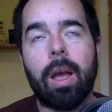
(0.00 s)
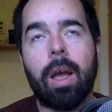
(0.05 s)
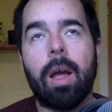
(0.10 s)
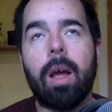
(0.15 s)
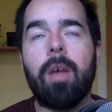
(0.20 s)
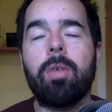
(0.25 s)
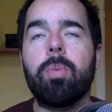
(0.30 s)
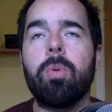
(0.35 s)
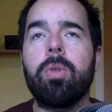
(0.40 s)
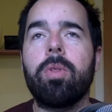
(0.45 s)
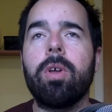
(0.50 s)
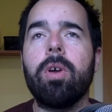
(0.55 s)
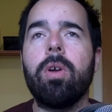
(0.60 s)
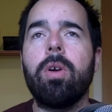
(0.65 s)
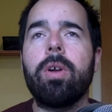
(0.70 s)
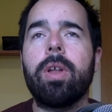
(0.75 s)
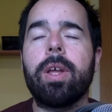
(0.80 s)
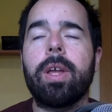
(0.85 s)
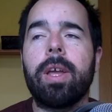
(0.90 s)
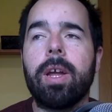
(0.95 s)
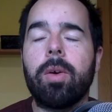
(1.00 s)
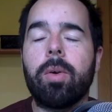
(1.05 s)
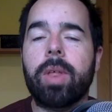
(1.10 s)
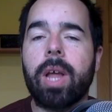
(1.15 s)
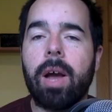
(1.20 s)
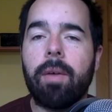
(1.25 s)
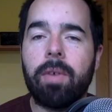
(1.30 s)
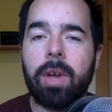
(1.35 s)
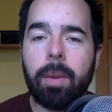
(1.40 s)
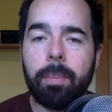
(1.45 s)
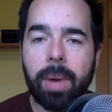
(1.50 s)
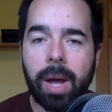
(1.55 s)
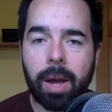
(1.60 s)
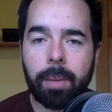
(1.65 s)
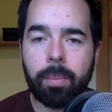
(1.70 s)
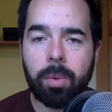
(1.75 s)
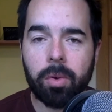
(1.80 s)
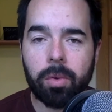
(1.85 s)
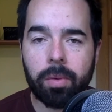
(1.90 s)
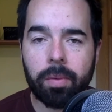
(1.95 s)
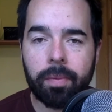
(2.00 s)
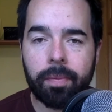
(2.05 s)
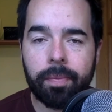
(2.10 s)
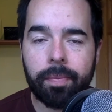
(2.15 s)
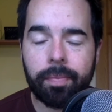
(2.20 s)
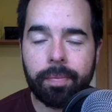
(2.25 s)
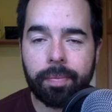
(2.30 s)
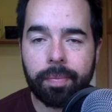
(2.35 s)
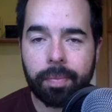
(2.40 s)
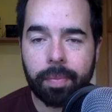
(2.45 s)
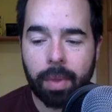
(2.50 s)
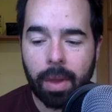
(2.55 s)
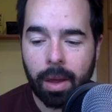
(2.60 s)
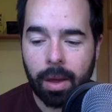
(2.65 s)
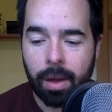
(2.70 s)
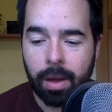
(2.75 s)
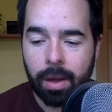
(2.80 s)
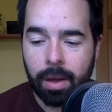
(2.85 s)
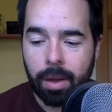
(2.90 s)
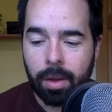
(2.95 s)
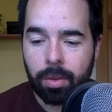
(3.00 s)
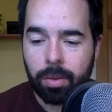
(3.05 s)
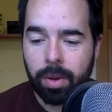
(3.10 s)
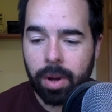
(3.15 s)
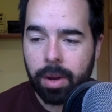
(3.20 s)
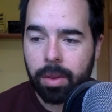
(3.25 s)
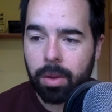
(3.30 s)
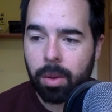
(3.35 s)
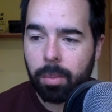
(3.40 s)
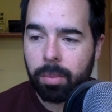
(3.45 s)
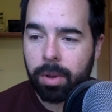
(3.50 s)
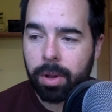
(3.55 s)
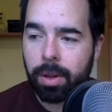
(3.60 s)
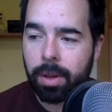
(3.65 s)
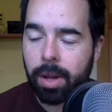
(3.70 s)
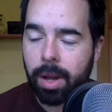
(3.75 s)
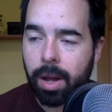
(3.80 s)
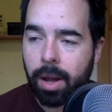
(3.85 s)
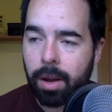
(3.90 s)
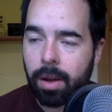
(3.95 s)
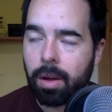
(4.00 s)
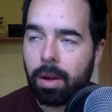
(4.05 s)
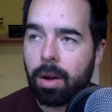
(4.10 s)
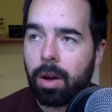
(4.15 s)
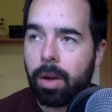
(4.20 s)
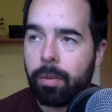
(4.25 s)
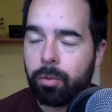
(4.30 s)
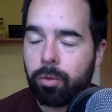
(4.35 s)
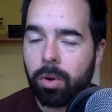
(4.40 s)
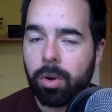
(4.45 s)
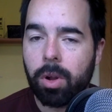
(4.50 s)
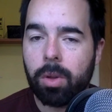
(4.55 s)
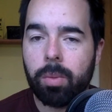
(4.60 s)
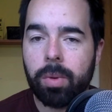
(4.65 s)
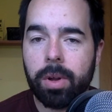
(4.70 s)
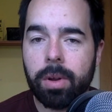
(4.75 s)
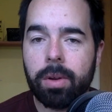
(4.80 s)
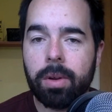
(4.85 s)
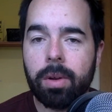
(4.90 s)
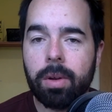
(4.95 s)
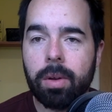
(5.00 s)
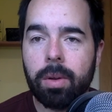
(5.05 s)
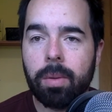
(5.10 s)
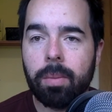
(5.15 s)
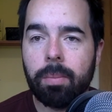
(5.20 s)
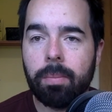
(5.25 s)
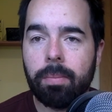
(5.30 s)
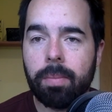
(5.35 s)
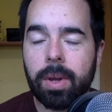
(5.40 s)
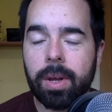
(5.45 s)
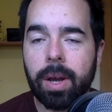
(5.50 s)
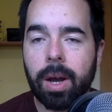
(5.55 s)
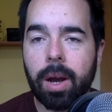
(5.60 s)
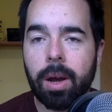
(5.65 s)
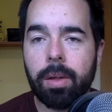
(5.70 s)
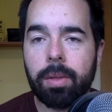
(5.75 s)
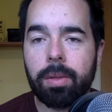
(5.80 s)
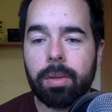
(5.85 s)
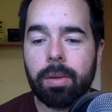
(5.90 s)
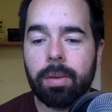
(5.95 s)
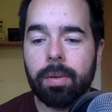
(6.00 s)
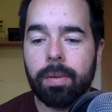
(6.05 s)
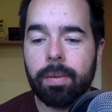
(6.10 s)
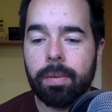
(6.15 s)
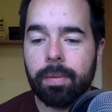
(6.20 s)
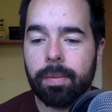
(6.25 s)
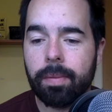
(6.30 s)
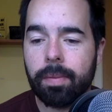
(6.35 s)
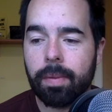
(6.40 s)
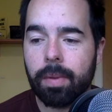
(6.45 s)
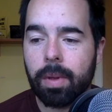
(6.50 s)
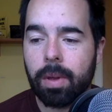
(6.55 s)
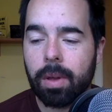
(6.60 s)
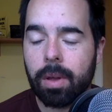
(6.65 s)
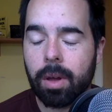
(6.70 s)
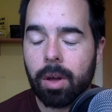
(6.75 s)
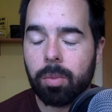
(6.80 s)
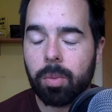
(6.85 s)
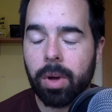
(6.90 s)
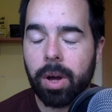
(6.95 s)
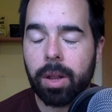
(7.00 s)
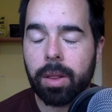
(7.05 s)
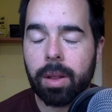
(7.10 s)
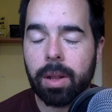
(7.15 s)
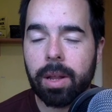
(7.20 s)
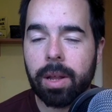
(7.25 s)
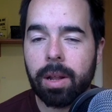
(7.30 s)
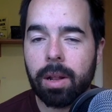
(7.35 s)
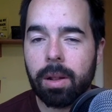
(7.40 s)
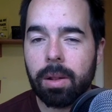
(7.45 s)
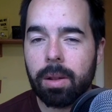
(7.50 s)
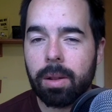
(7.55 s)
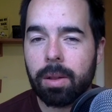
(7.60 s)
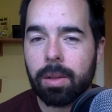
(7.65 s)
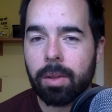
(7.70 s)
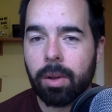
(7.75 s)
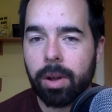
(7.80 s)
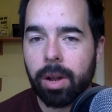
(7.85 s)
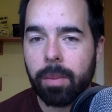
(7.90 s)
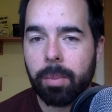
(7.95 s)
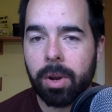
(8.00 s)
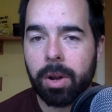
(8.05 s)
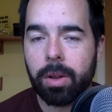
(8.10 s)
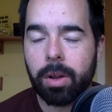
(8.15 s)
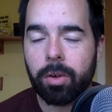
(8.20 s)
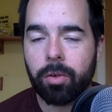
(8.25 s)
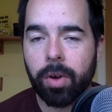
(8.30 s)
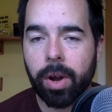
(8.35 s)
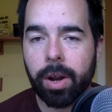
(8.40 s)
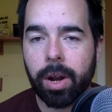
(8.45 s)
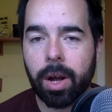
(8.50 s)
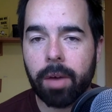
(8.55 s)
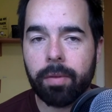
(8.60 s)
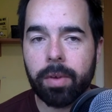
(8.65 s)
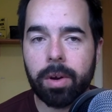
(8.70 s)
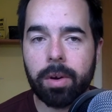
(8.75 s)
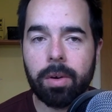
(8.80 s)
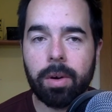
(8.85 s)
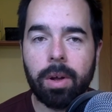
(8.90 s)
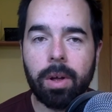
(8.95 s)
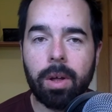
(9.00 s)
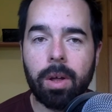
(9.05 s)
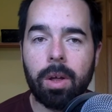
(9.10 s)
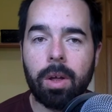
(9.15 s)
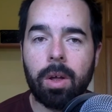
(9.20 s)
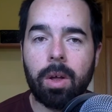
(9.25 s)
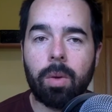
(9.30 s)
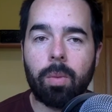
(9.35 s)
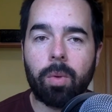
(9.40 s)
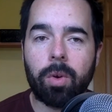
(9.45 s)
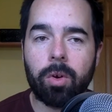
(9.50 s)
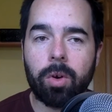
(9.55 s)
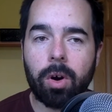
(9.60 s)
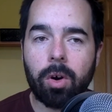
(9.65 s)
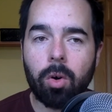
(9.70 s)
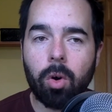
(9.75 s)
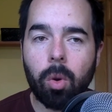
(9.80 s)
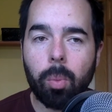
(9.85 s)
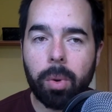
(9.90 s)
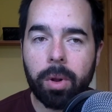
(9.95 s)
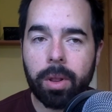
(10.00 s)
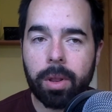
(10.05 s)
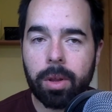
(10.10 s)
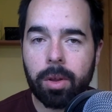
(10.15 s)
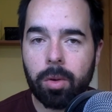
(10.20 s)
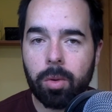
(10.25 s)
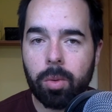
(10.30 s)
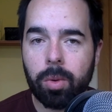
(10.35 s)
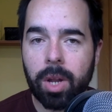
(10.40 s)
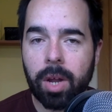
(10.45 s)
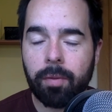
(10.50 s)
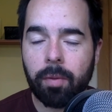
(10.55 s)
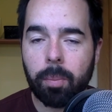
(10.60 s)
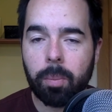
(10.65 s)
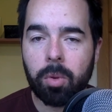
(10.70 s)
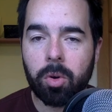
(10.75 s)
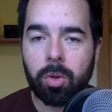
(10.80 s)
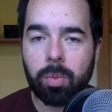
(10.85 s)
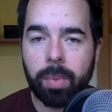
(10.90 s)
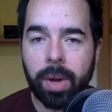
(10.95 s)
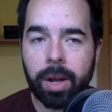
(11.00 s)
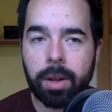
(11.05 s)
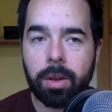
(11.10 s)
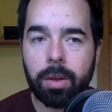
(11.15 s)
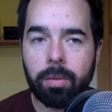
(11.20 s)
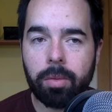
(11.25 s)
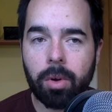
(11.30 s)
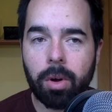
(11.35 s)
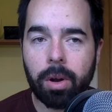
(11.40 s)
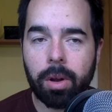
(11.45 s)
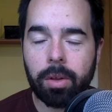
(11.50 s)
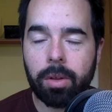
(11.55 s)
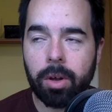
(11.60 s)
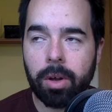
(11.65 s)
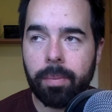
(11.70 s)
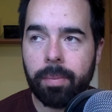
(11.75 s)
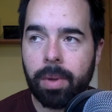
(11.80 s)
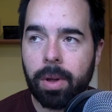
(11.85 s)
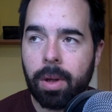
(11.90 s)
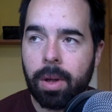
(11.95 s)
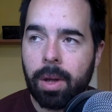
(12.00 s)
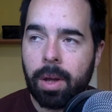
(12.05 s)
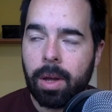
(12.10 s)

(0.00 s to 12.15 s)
I suppose the other thing here is having a backbone. So that's something that I've struggled with, because well, that's a slightly bit of the trade-off here. When you are open to different perspectives all the time,